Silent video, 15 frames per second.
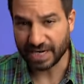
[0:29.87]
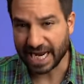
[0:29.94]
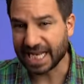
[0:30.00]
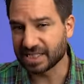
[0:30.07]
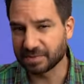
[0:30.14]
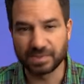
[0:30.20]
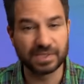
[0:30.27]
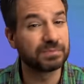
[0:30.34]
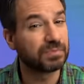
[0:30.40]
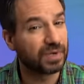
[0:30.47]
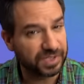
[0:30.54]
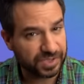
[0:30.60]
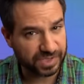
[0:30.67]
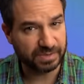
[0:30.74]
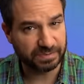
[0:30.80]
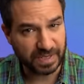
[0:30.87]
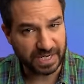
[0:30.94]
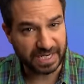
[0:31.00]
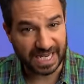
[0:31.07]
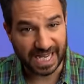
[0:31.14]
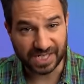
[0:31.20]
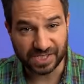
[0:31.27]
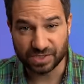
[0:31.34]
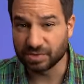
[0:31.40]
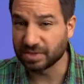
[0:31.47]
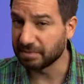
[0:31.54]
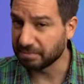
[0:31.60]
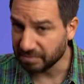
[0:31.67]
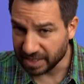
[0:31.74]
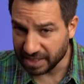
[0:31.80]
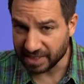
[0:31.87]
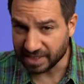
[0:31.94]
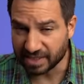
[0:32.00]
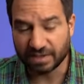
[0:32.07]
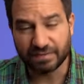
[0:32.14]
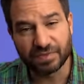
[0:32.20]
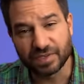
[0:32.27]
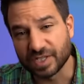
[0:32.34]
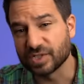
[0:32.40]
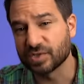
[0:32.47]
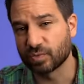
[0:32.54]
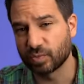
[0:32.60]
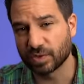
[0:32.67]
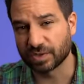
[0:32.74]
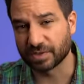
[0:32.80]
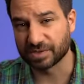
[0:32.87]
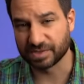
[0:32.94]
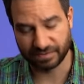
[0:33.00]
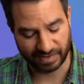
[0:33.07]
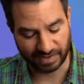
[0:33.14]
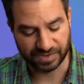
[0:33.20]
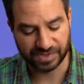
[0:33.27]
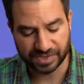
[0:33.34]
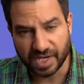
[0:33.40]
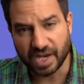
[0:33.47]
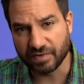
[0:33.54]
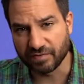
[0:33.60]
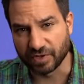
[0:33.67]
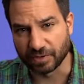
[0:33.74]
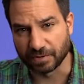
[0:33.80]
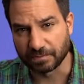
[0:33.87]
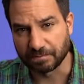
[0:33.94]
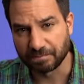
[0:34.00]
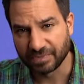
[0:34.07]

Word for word: has been much debate as to the meaning of these words of our Savior.